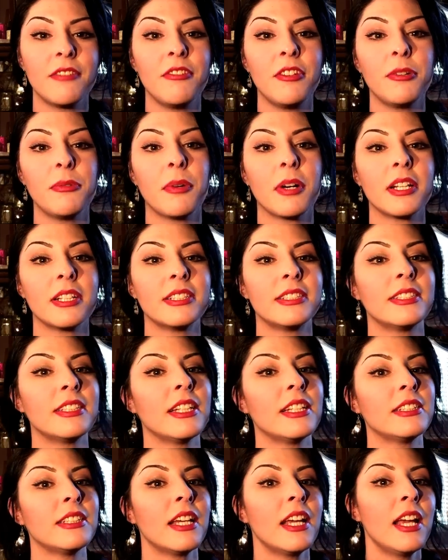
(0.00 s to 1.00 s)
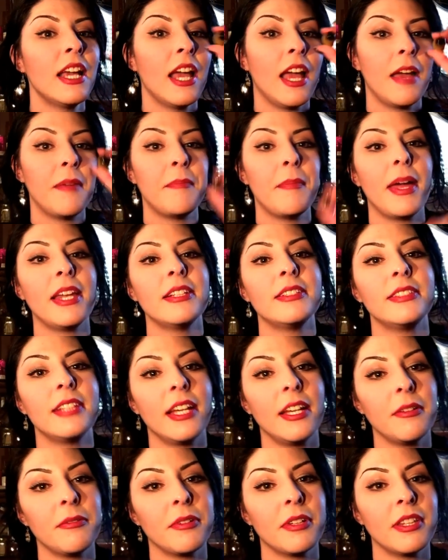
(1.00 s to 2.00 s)
If you want to sit and
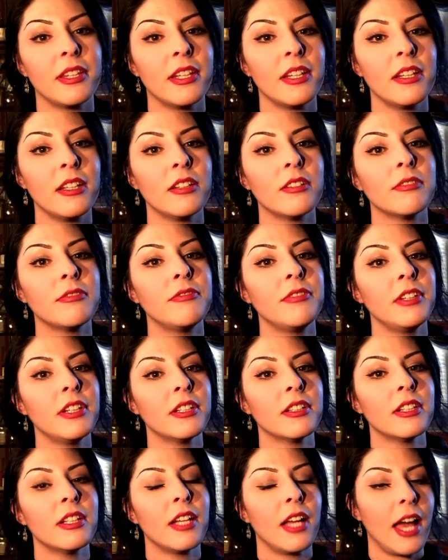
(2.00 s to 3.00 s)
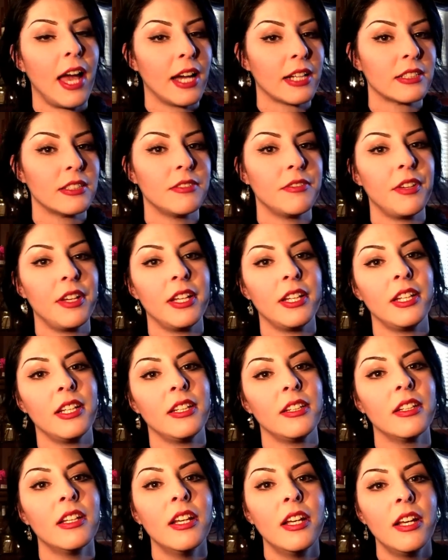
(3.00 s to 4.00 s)
meditate with it, you'll feel it
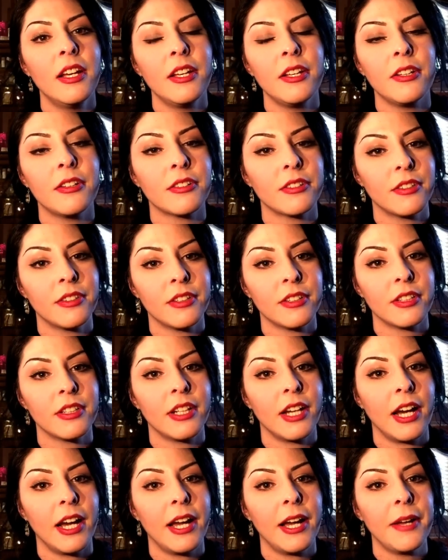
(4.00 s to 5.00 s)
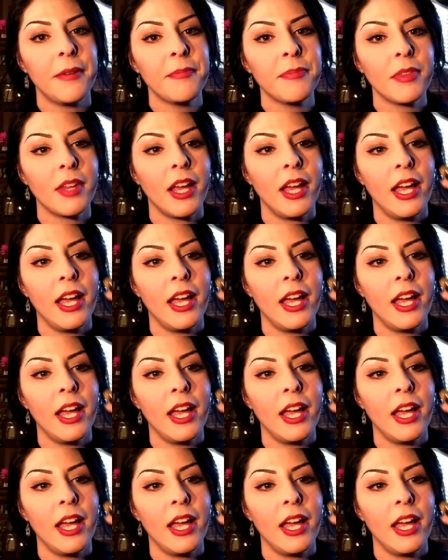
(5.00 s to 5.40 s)
activating your third eye.